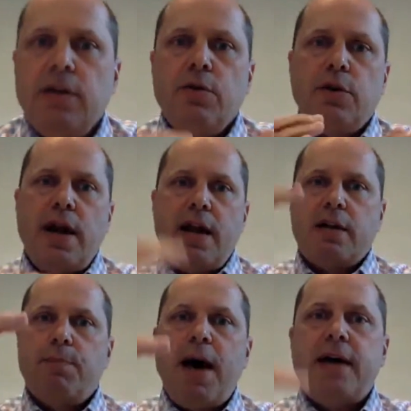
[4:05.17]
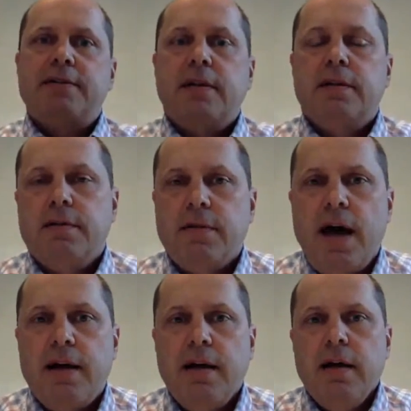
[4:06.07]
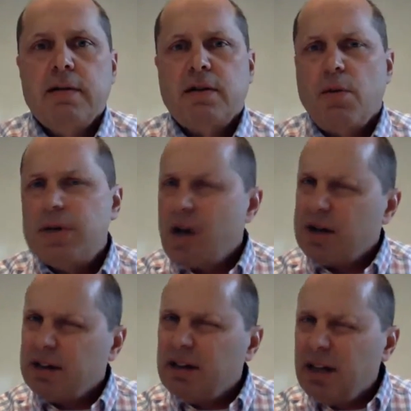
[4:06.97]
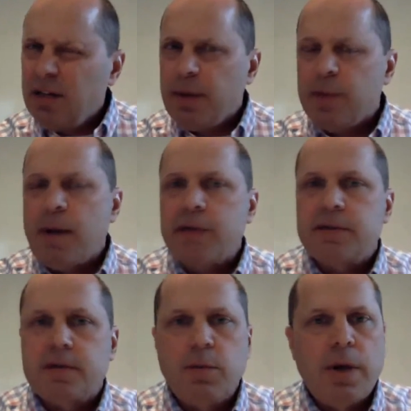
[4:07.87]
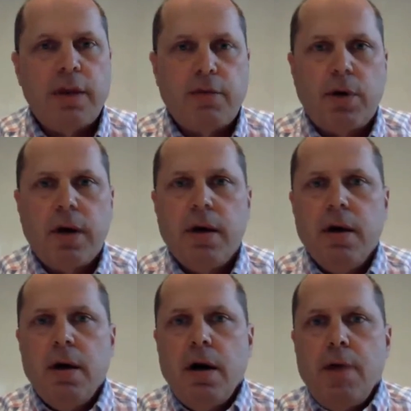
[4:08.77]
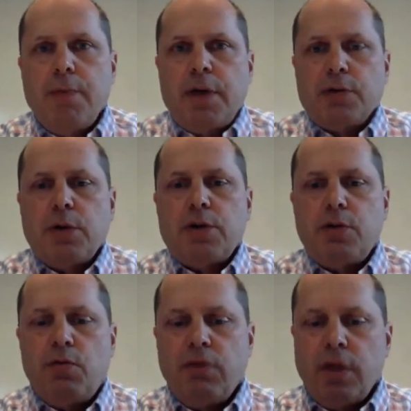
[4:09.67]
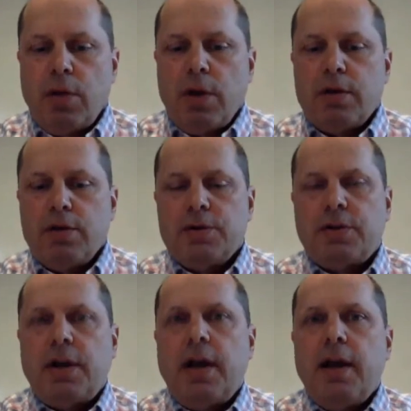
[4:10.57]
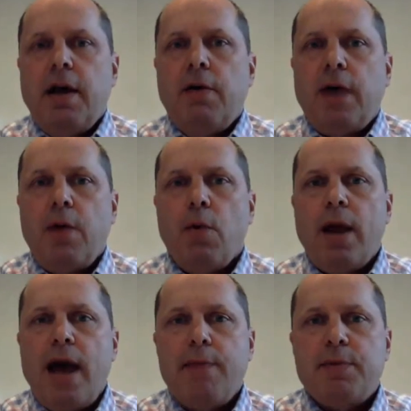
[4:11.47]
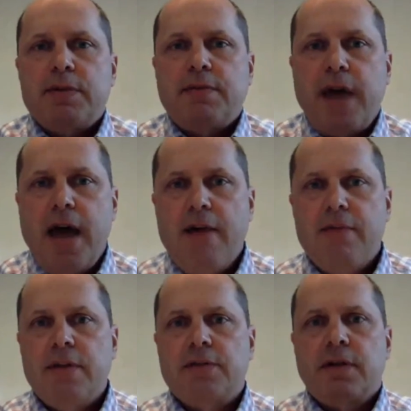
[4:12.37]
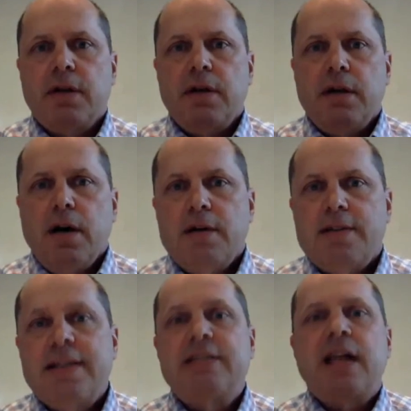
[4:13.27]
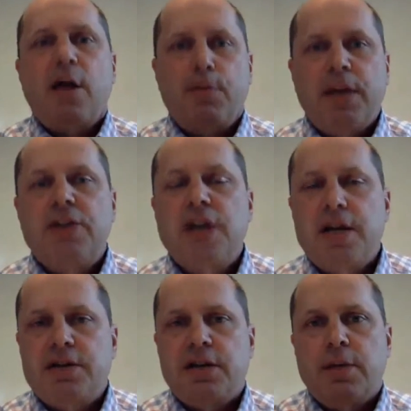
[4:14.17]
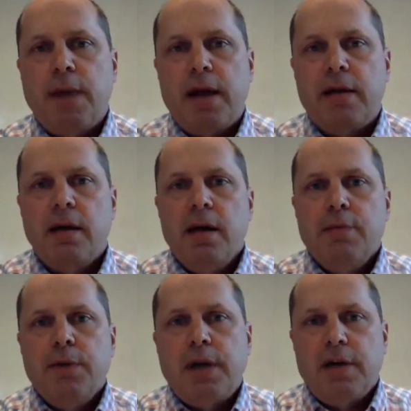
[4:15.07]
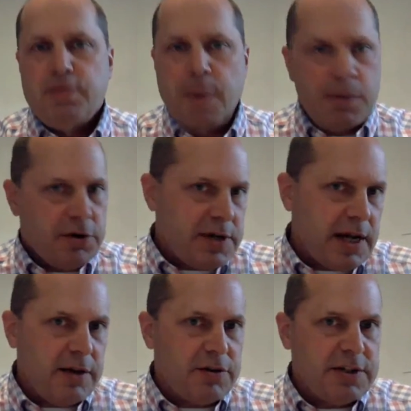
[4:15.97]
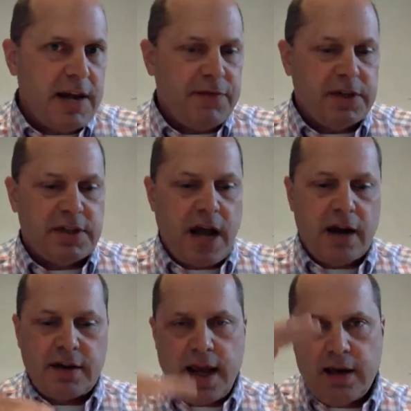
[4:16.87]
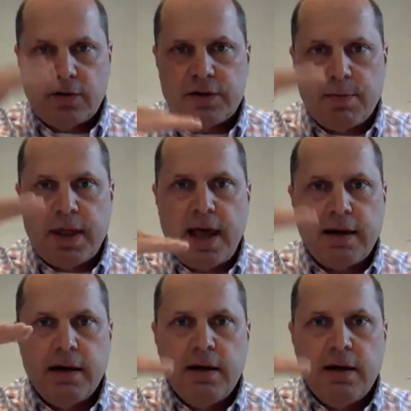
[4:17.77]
and you can add capacity to that. So we talked a little bit about this in week 3, because what you really want to do is say, okay, what happens if I have this seasonality, big changes in demand? Because remember, you're setting your safety stock to handle some of that